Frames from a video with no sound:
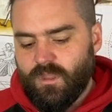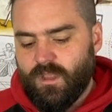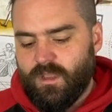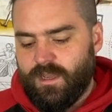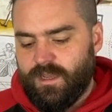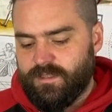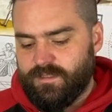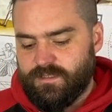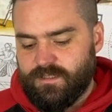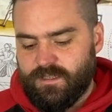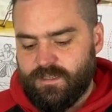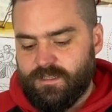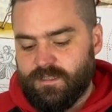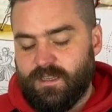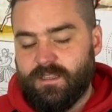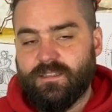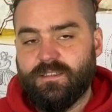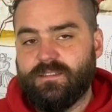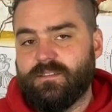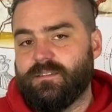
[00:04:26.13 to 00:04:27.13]

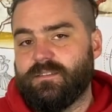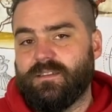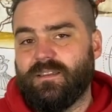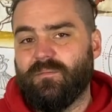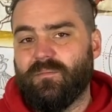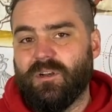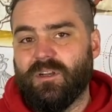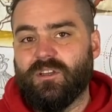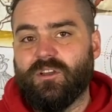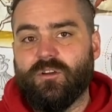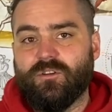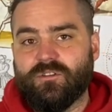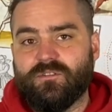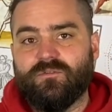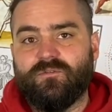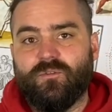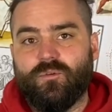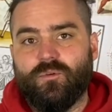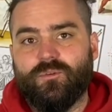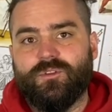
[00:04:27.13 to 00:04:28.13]
And similar goes
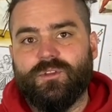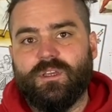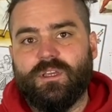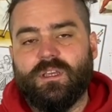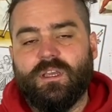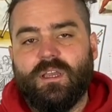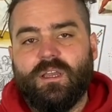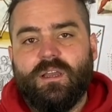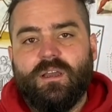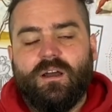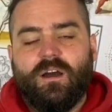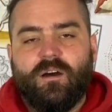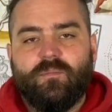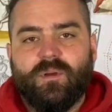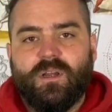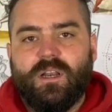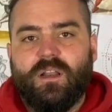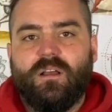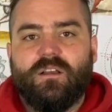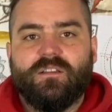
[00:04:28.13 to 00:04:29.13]
for the
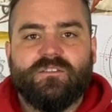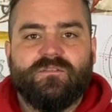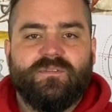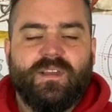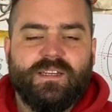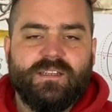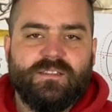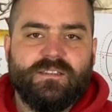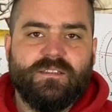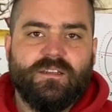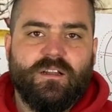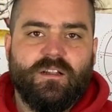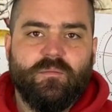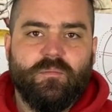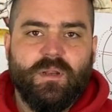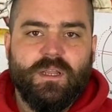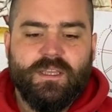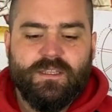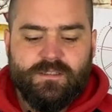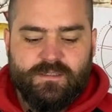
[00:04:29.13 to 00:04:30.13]
Armour Class Feather style
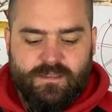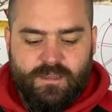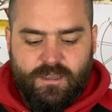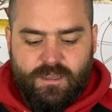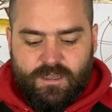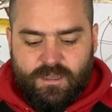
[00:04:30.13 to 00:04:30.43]
blades.